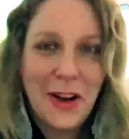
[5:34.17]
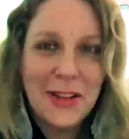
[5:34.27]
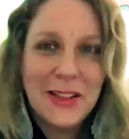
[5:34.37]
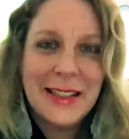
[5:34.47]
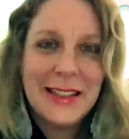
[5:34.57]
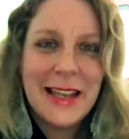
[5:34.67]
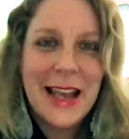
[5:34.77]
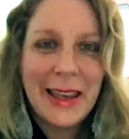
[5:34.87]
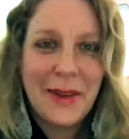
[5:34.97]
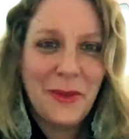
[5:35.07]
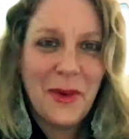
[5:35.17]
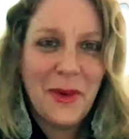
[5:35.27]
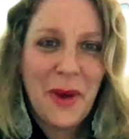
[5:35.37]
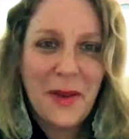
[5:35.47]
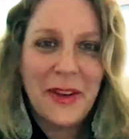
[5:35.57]
did it take?
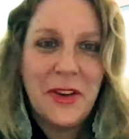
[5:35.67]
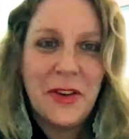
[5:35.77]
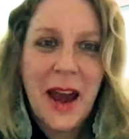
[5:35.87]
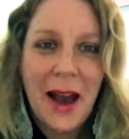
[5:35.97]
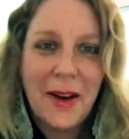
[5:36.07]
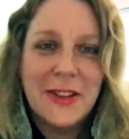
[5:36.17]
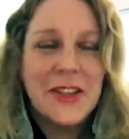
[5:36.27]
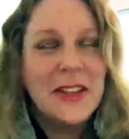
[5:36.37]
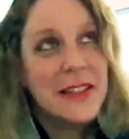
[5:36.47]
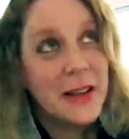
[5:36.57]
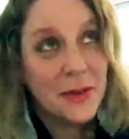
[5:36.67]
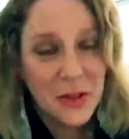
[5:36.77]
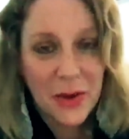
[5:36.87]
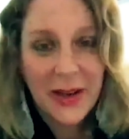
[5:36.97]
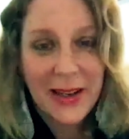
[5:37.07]
Where are you now? So you said it was
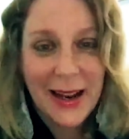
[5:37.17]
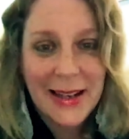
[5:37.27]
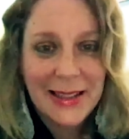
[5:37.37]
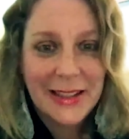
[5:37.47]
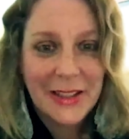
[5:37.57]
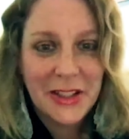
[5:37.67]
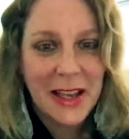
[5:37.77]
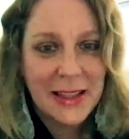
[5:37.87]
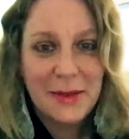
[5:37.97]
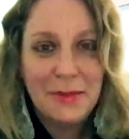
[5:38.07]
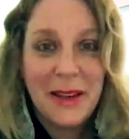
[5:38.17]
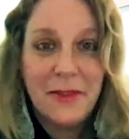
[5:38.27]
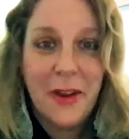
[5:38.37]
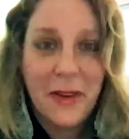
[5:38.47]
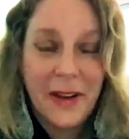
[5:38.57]
2019, so it hasn't been
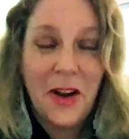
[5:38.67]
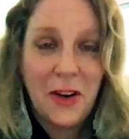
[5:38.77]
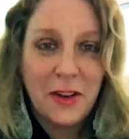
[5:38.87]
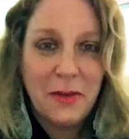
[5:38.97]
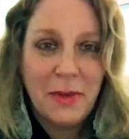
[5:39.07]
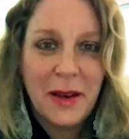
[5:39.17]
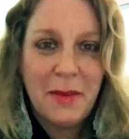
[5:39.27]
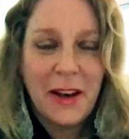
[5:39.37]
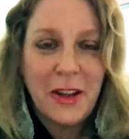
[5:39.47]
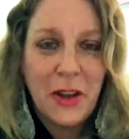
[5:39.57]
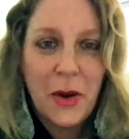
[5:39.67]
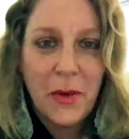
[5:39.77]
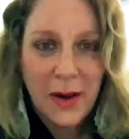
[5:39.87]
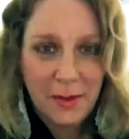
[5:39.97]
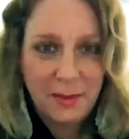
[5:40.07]
very long. You've been about a year
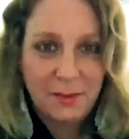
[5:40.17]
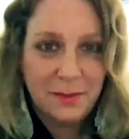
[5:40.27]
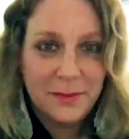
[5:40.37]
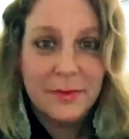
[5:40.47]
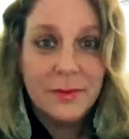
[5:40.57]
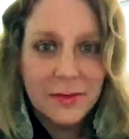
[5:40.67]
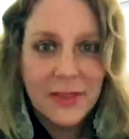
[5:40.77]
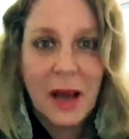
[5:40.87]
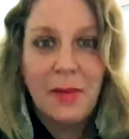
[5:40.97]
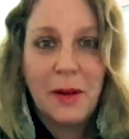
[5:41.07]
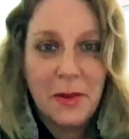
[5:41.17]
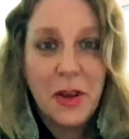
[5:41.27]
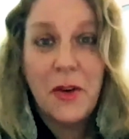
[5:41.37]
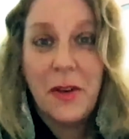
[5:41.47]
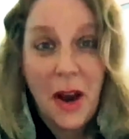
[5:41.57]
and a
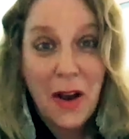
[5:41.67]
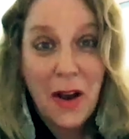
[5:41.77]
year and a half